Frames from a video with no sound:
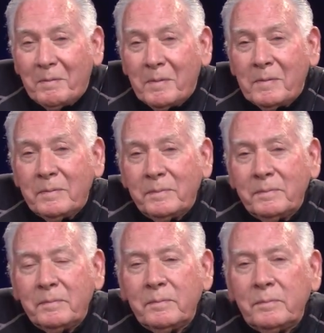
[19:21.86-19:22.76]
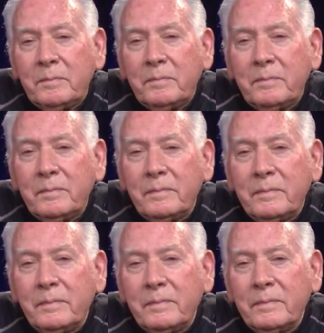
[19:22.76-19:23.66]

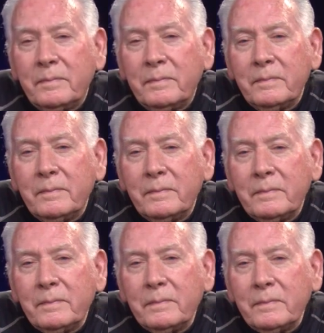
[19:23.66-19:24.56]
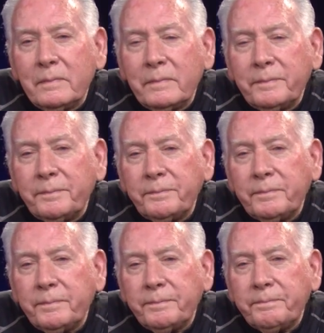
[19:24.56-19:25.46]

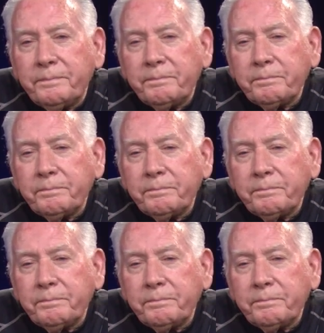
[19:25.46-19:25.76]
[no speech]